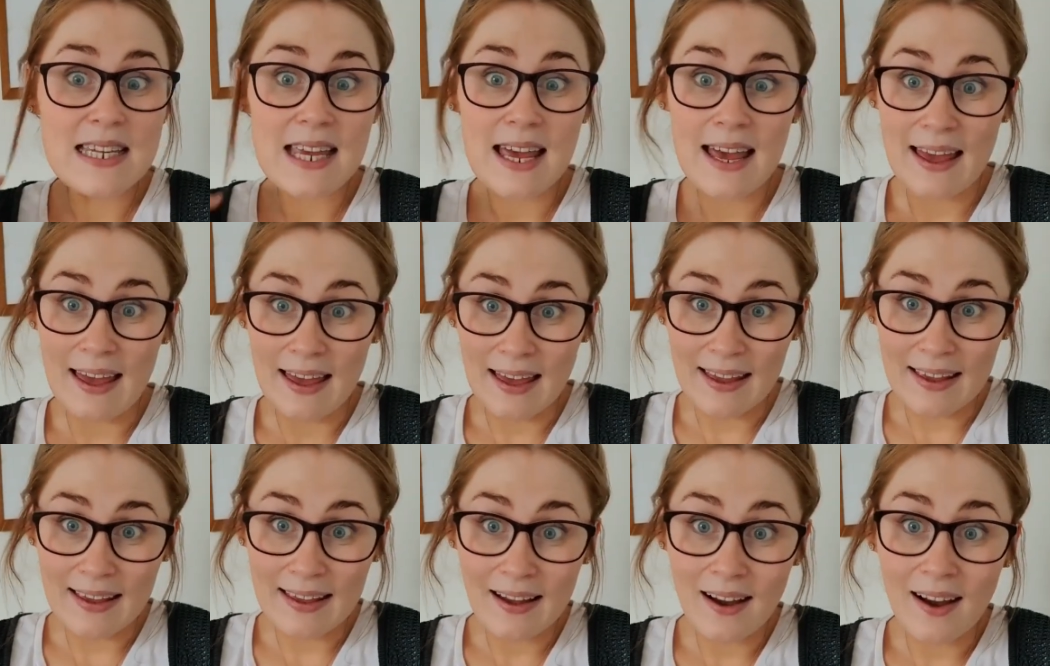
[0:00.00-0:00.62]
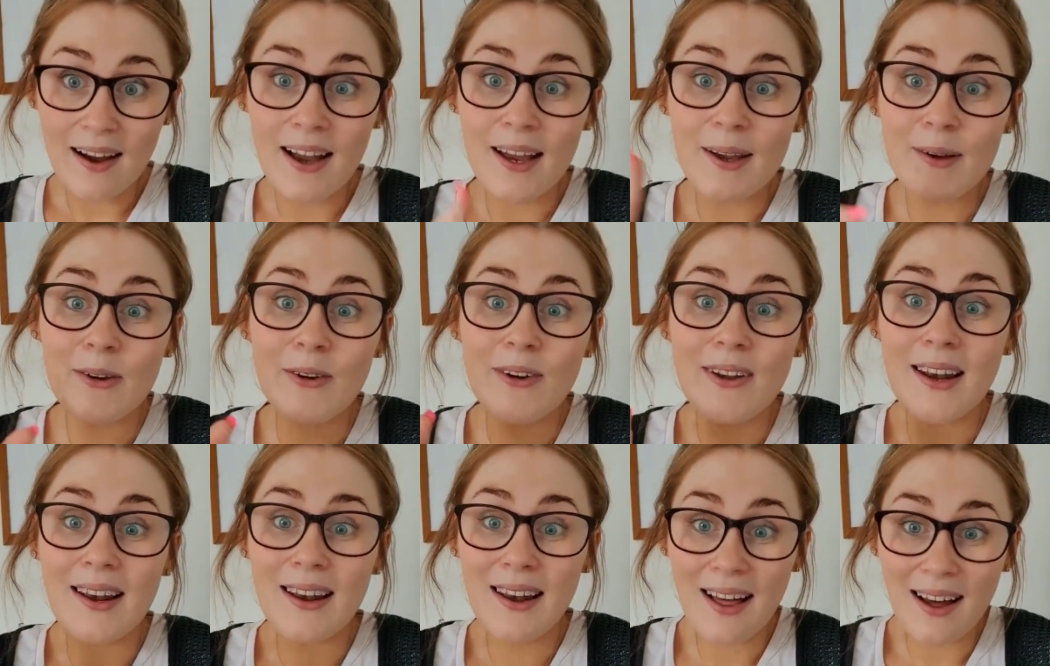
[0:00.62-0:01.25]
If you're watching this
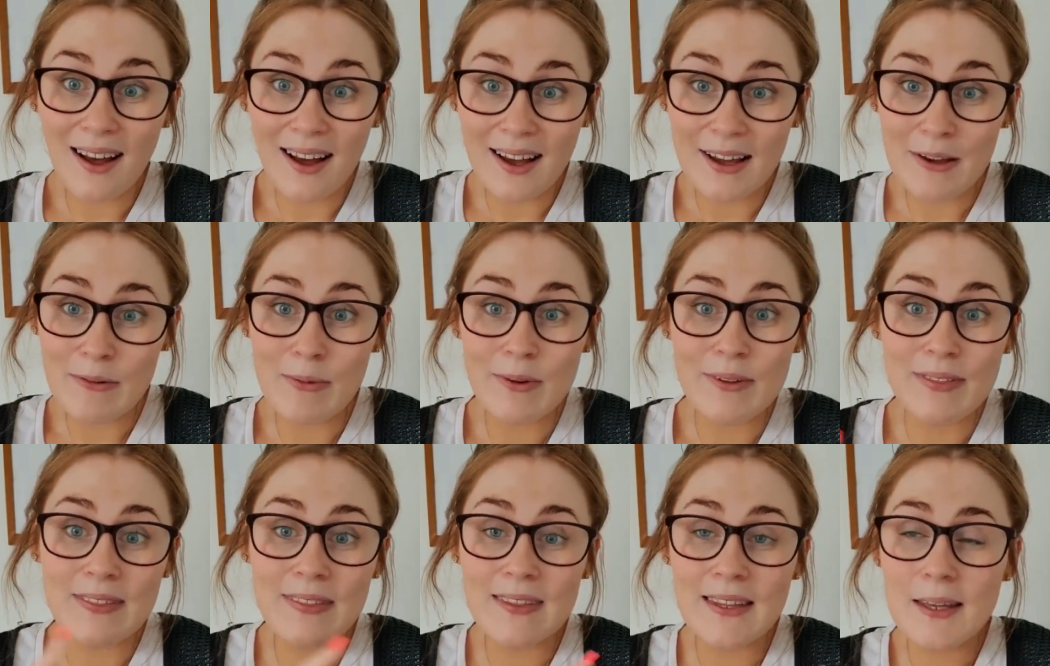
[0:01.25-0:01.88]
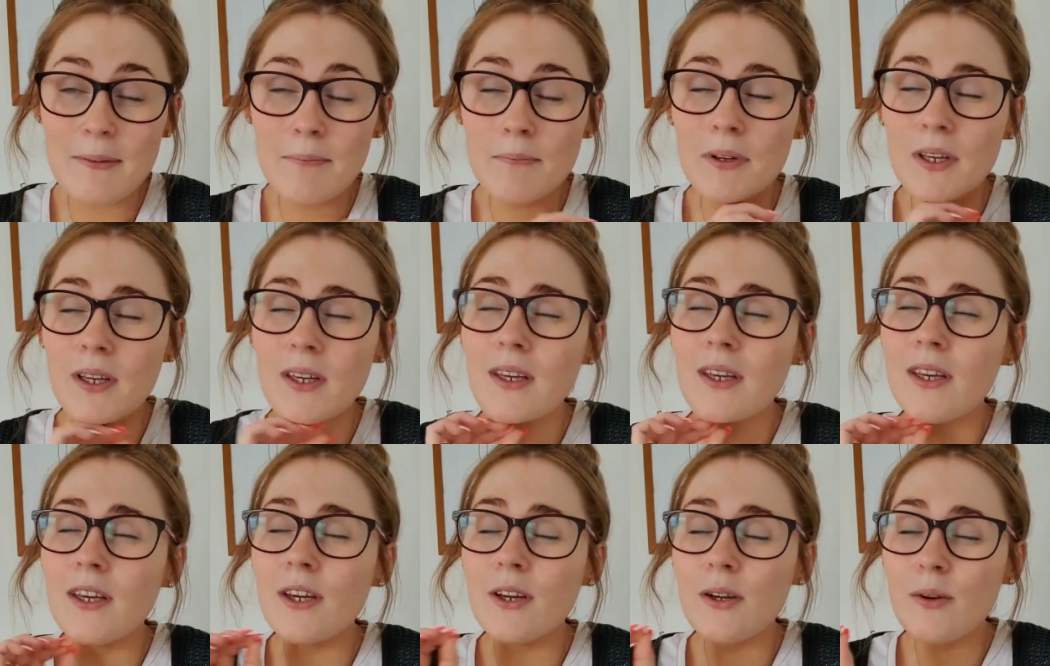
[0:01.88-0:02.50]
today, I am going
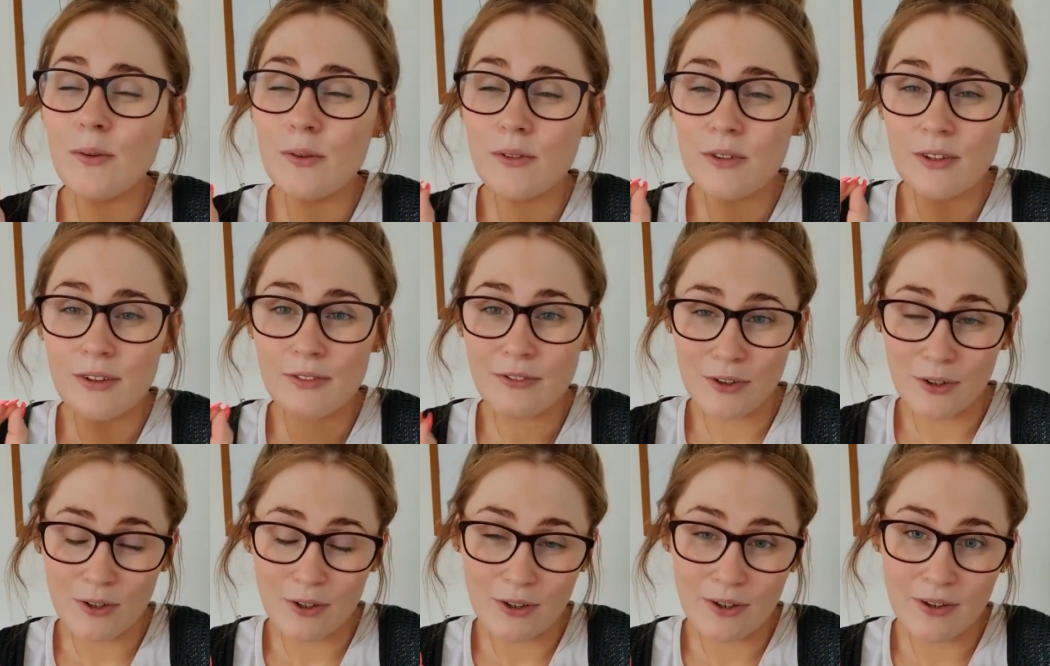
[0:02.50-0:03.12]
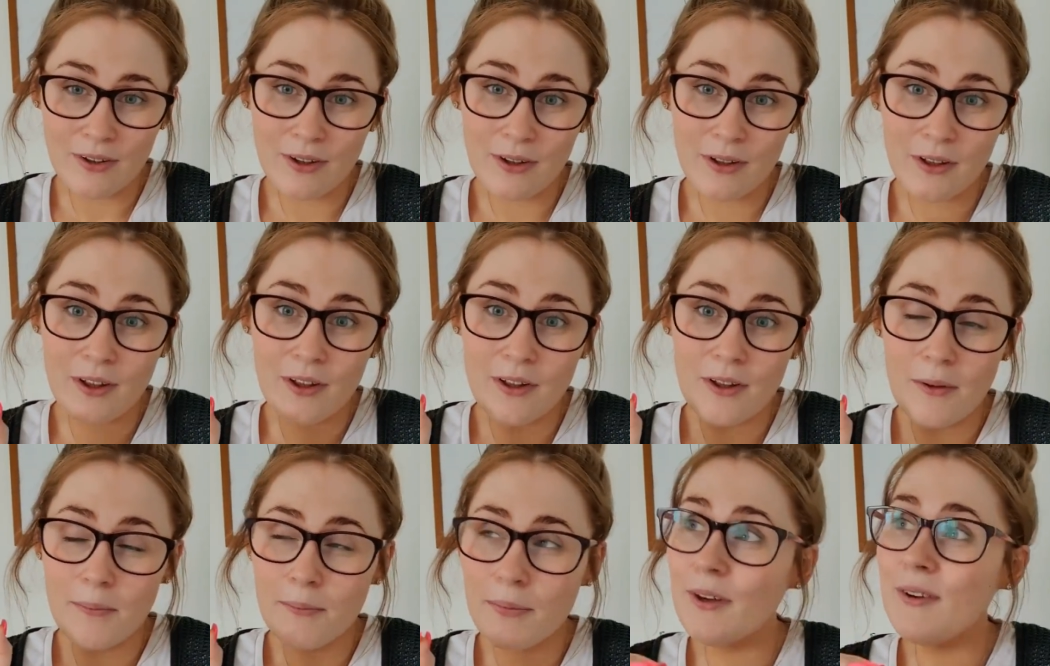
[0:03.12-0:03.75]
live with the
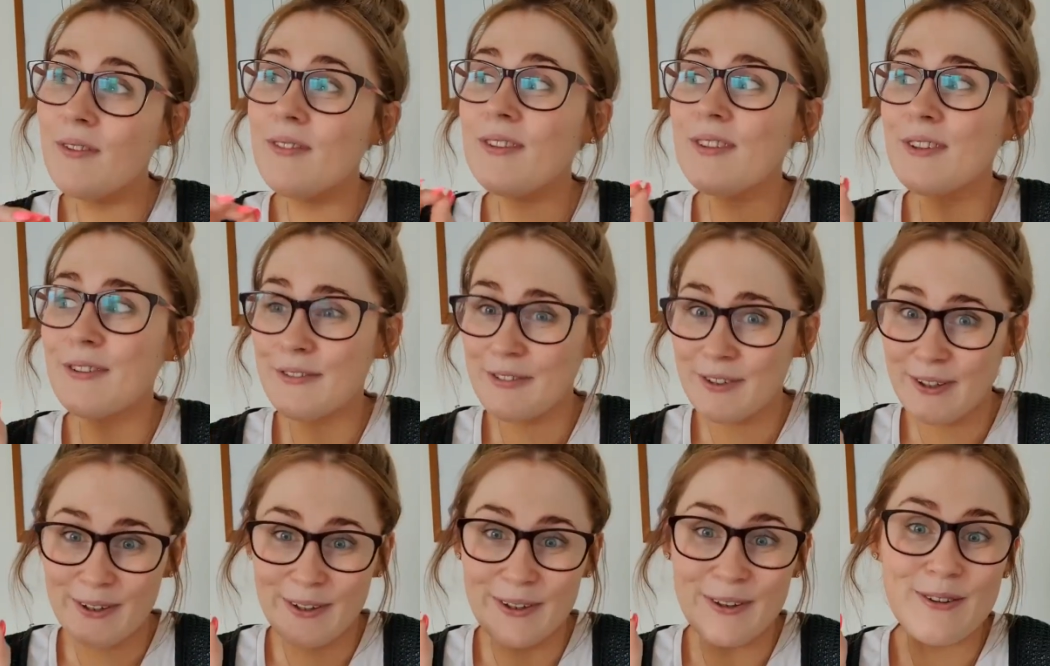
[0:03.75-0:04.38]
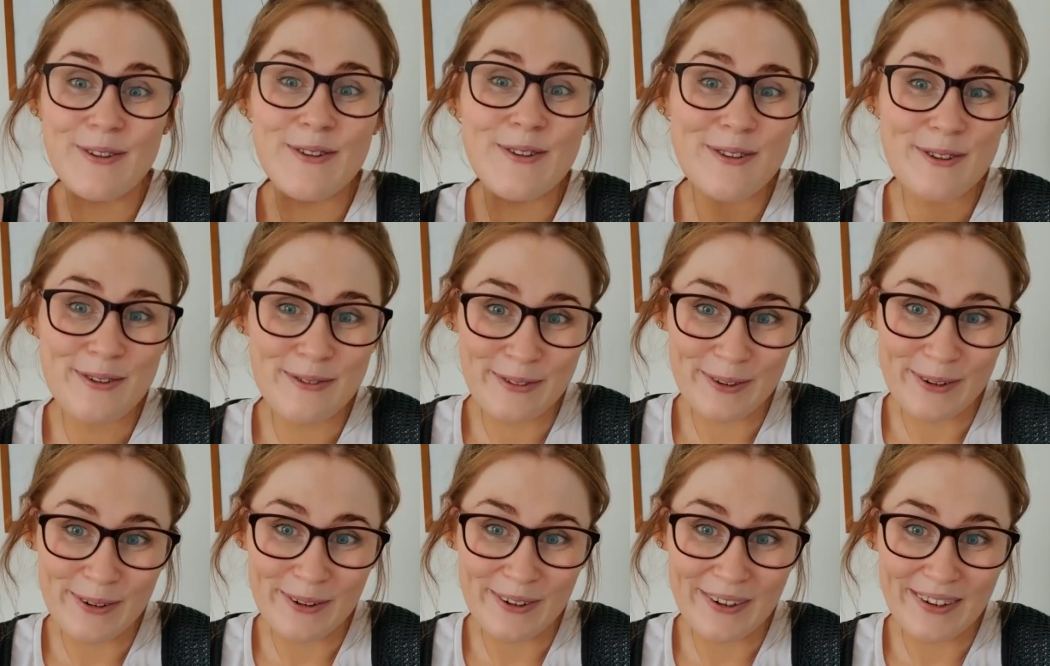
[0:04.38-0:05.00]
beautiful
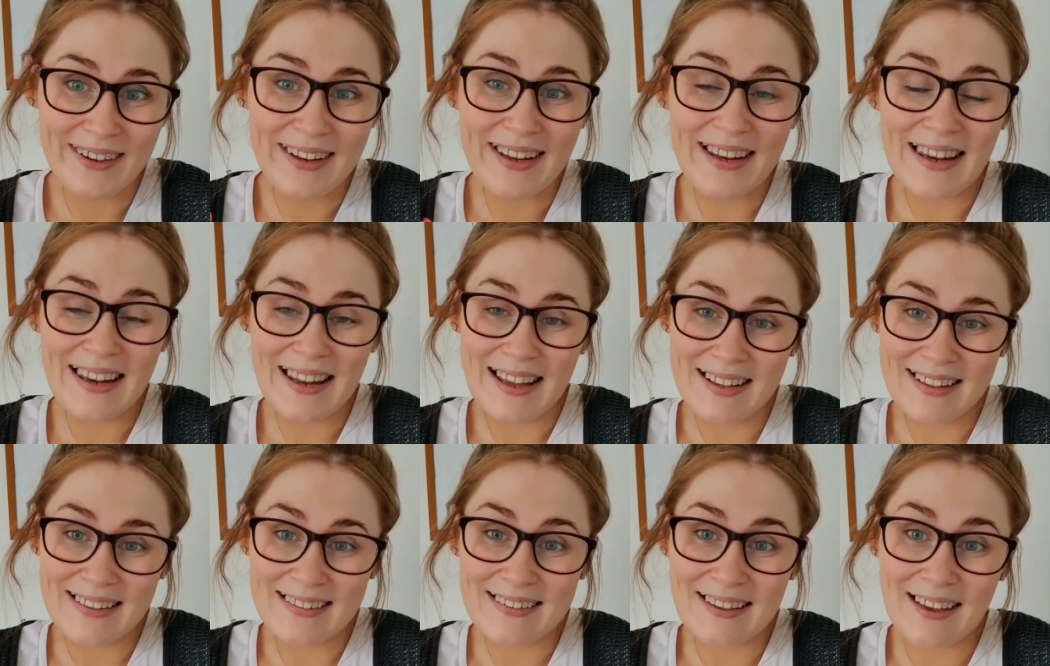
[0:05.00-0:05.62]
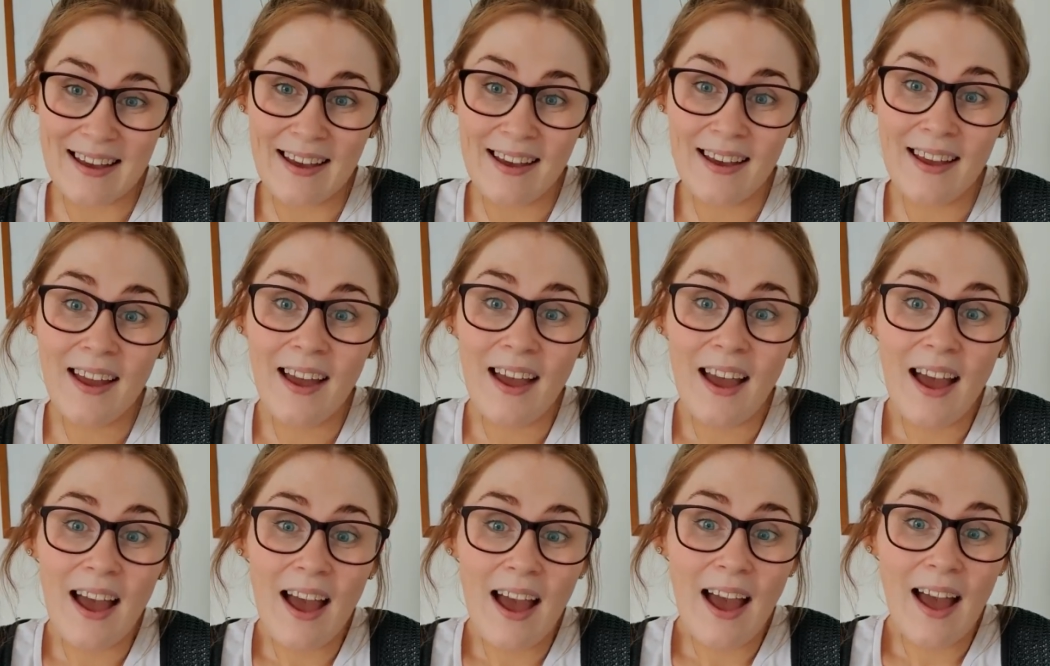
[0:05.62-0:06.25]

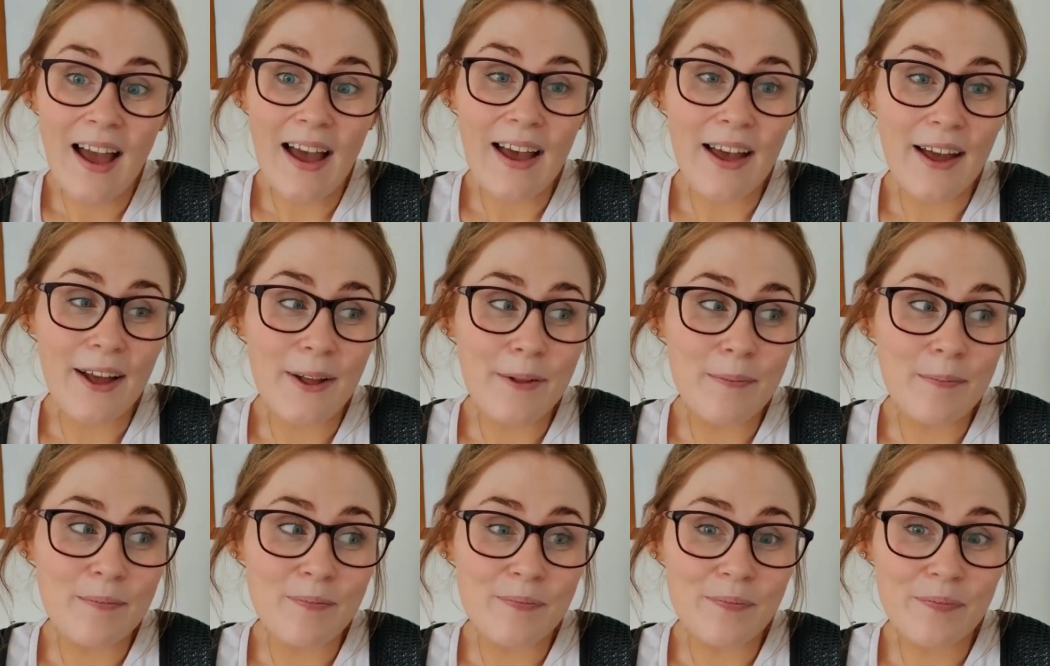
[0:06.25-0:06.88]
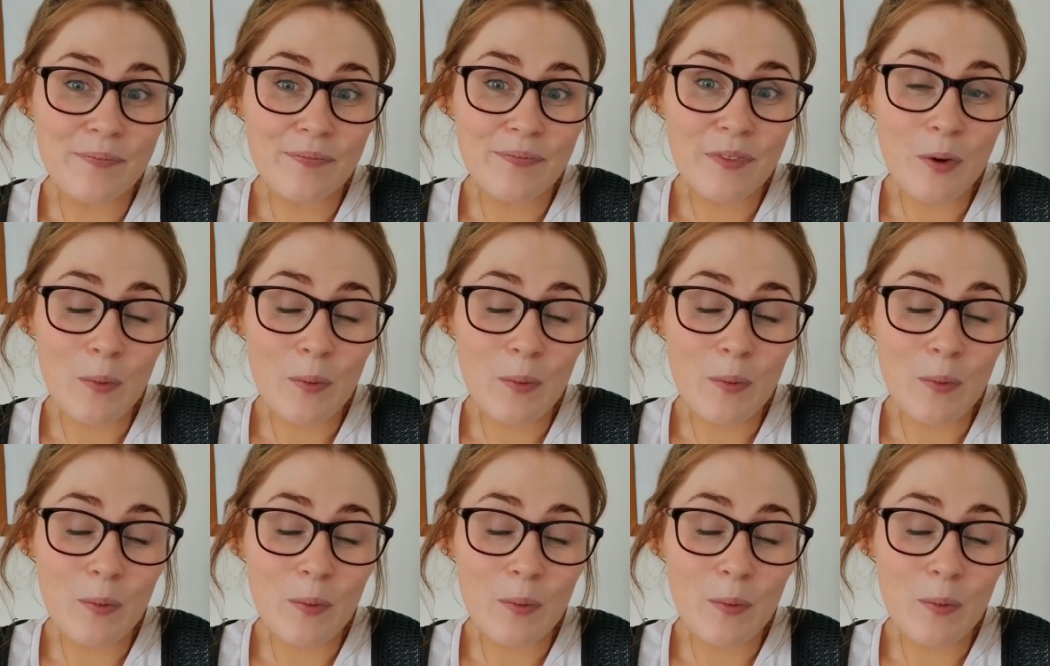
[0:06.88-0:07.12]
Siobhan later.